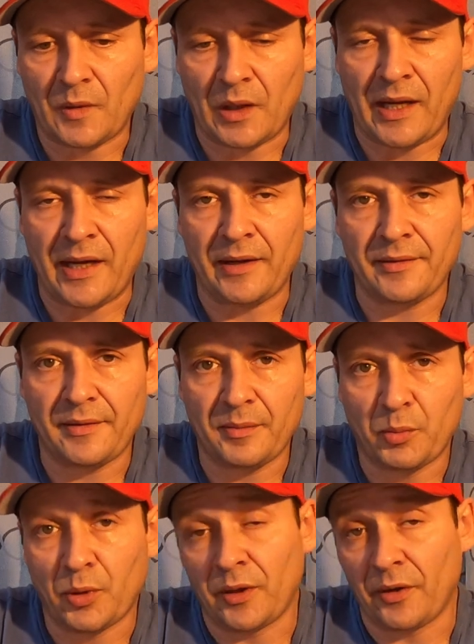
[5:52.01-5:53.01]
land,
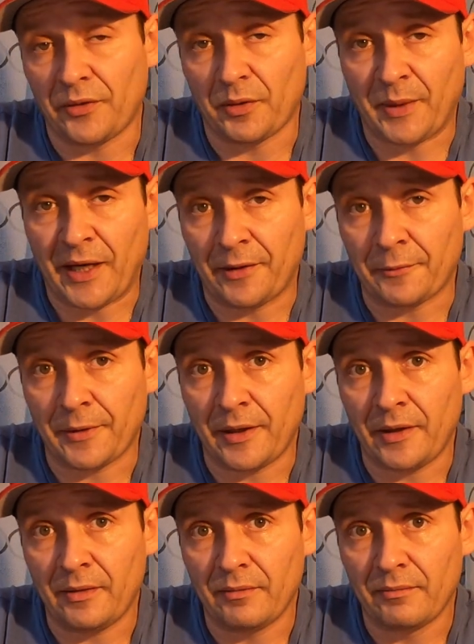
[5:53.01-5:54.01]
put another
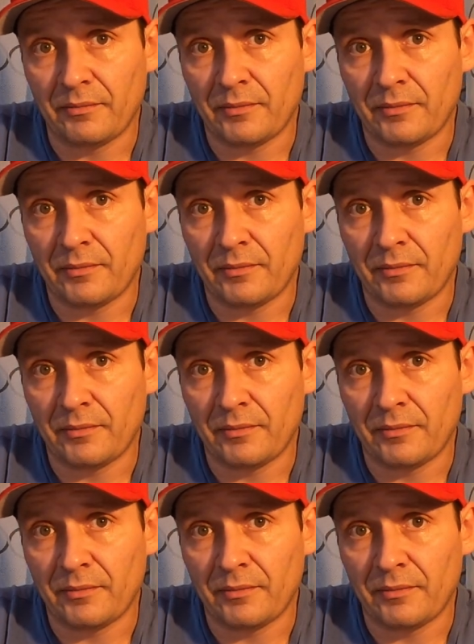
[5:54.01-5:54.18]
battery in.